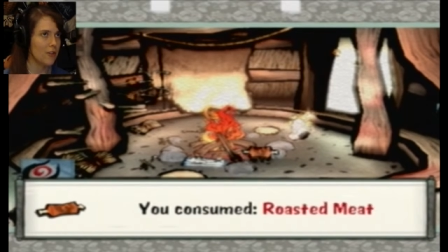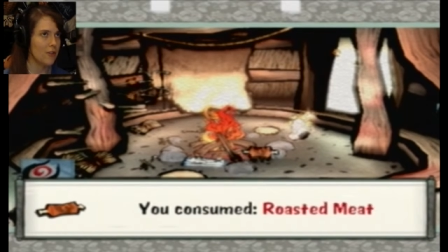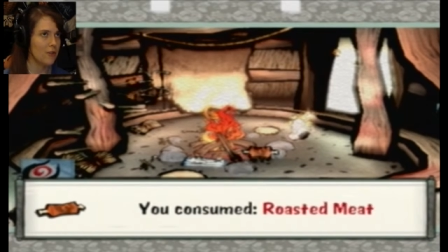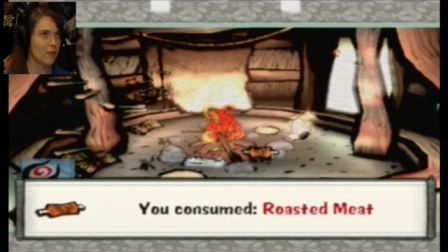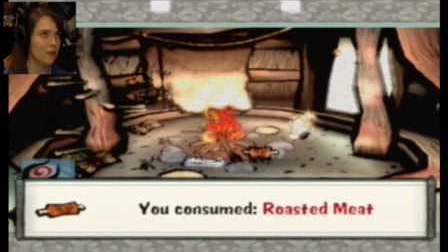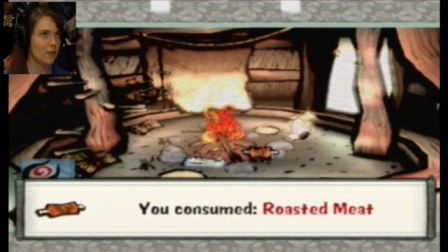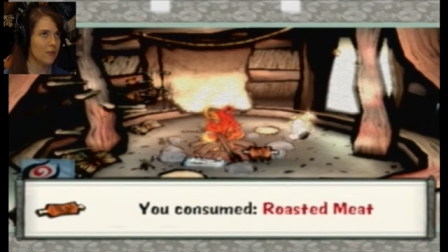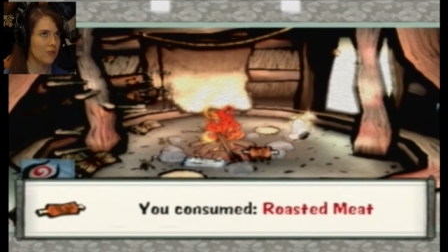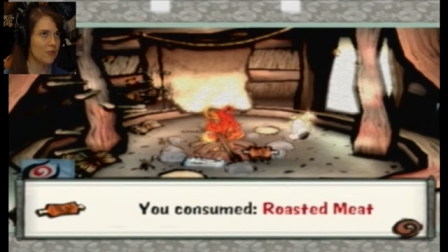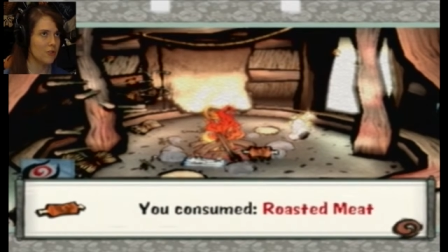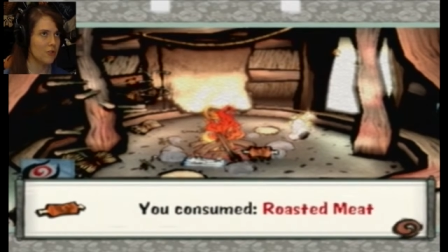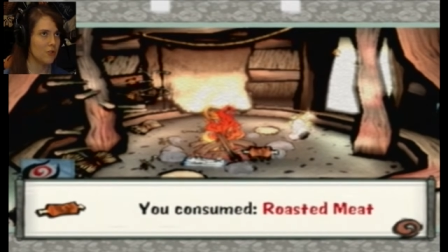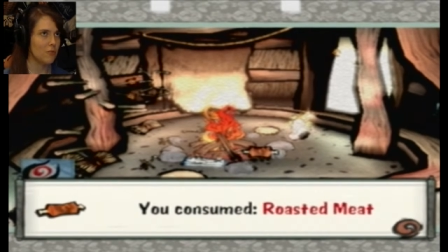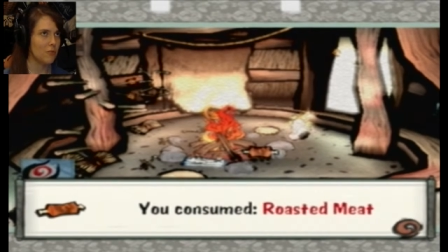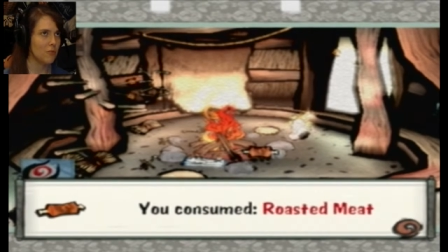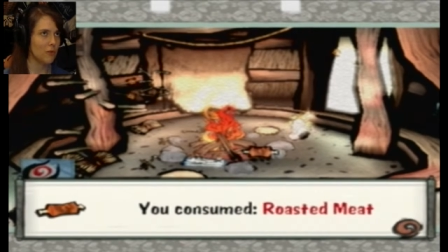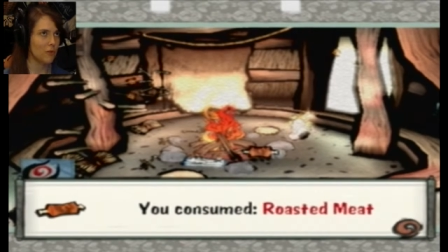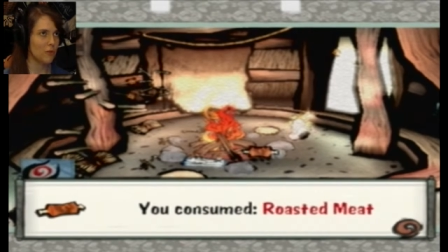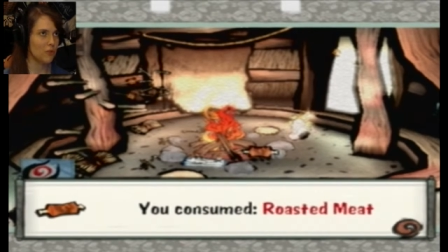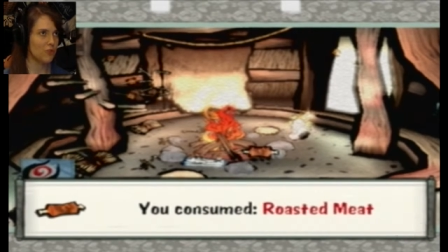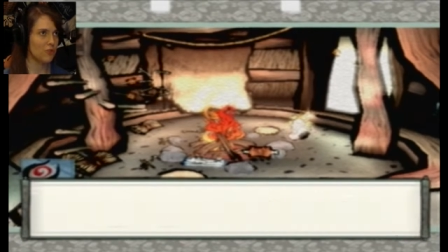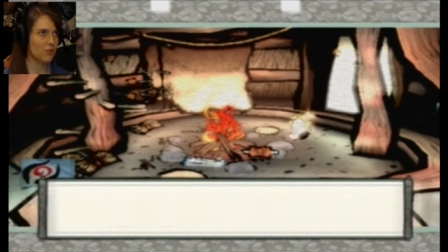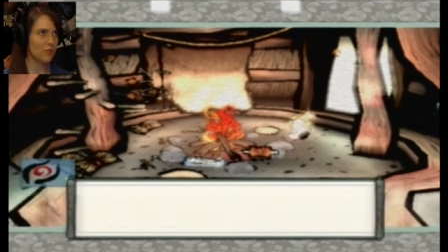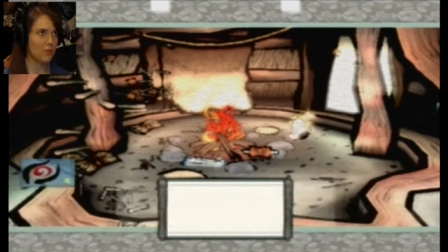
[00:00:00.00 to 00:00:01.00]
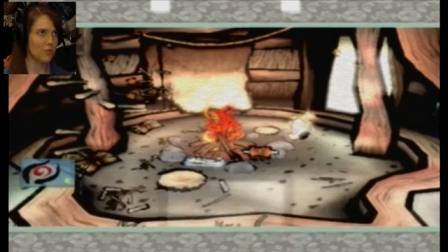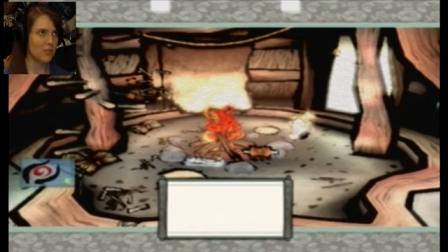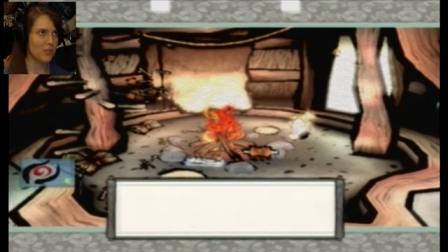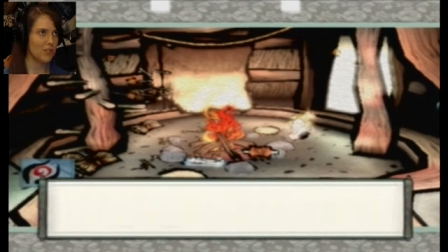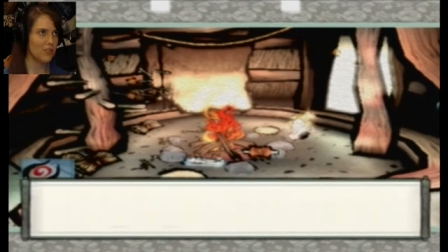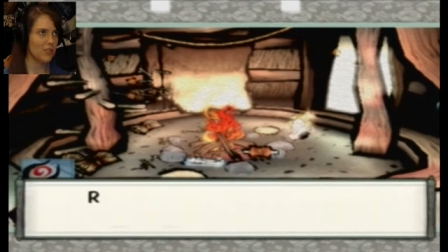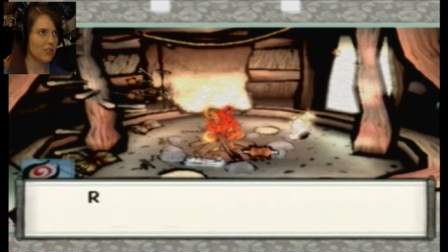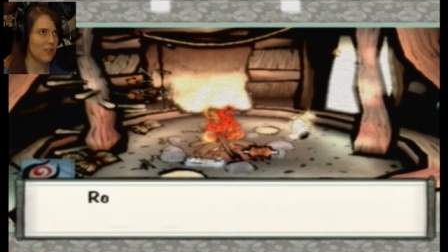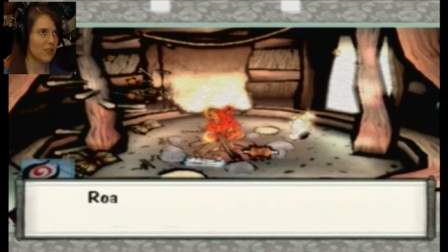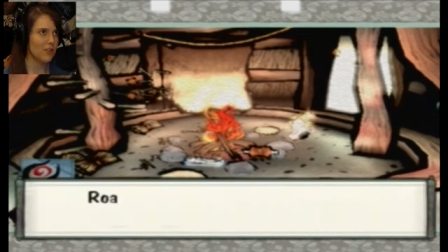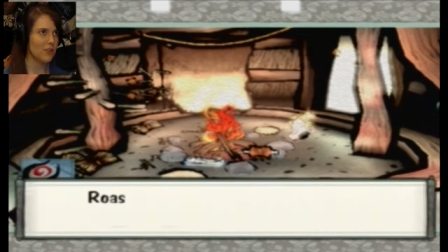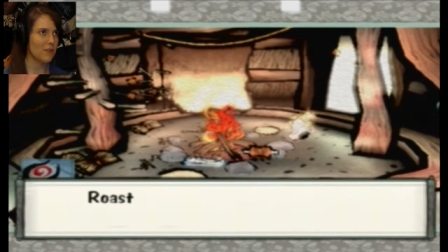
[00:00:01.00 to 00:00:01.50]
You consume roasted
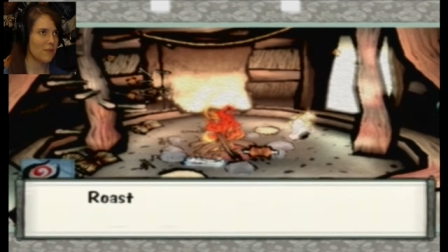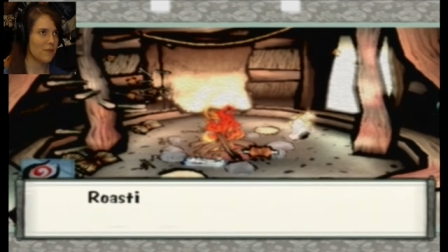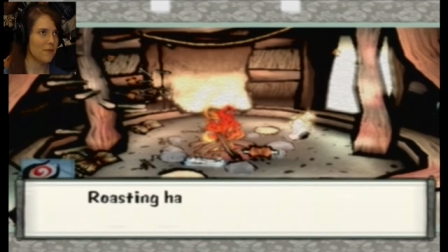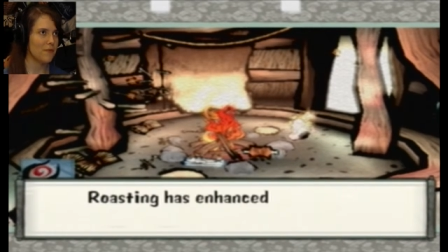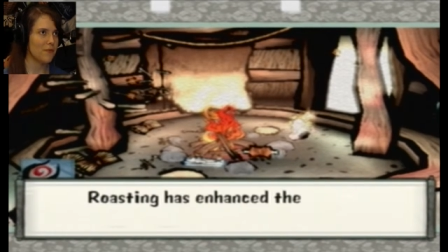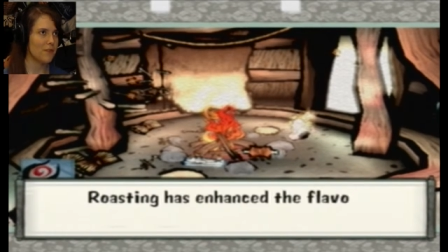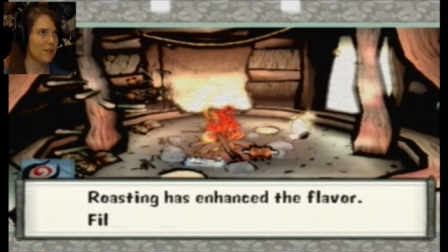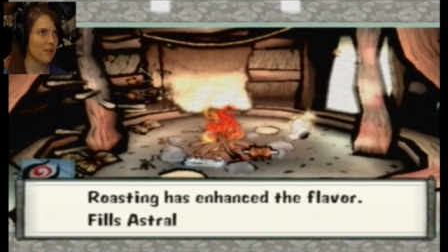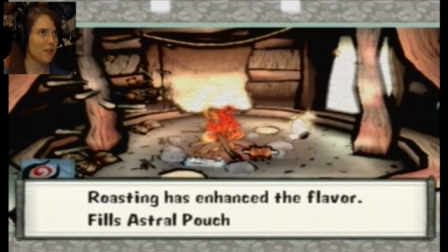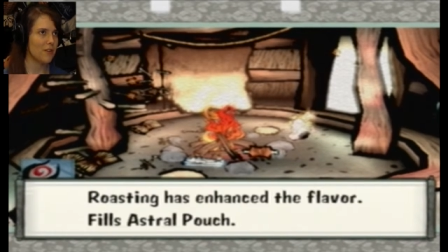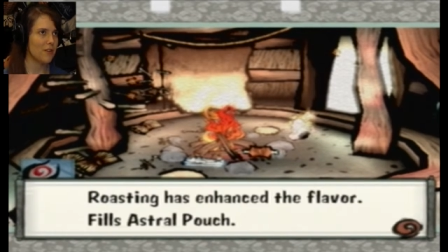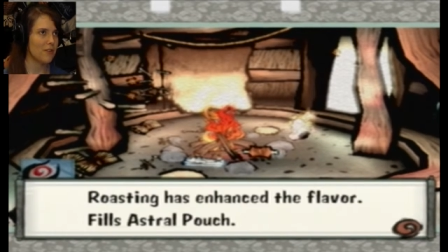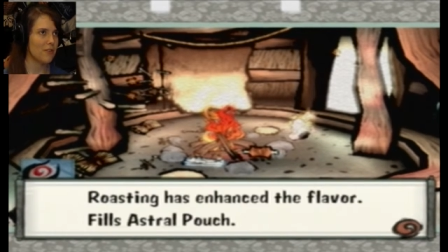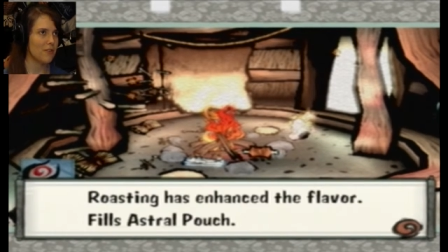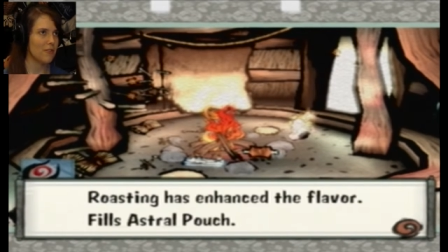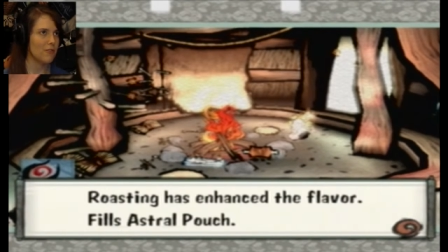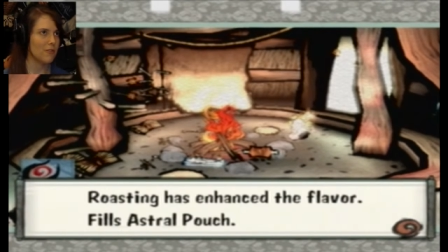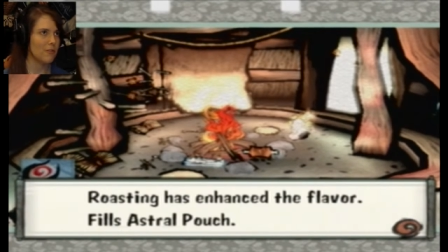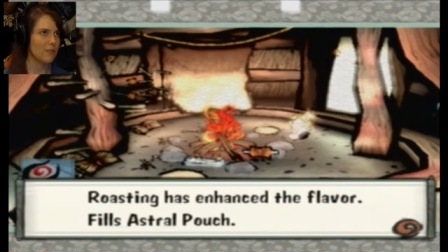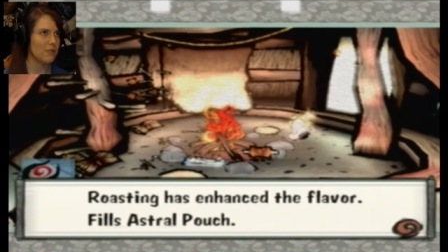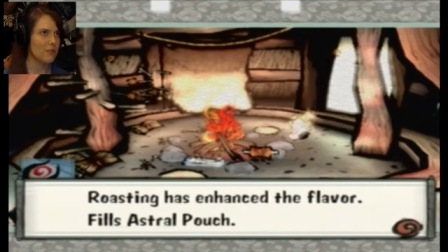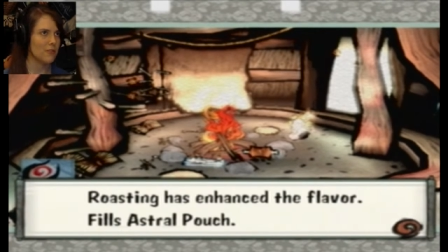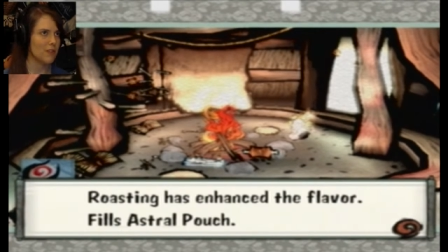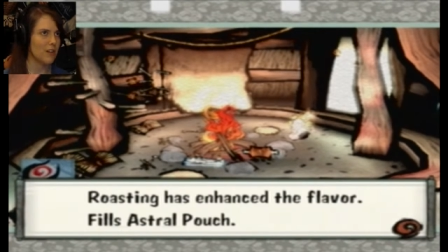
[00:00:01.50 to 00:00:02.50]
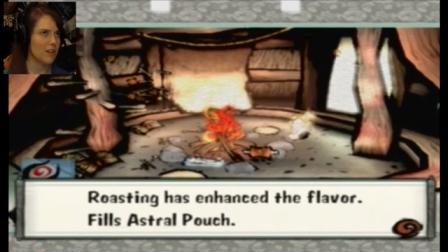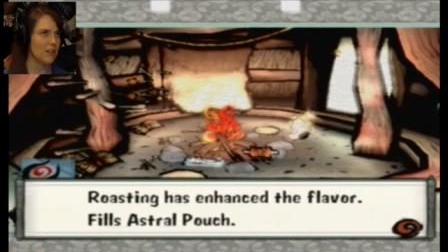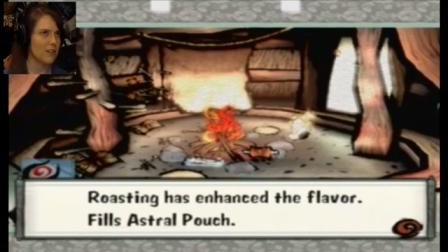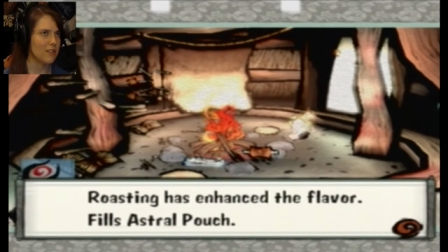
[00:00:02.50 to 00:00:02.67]
meat. Roasting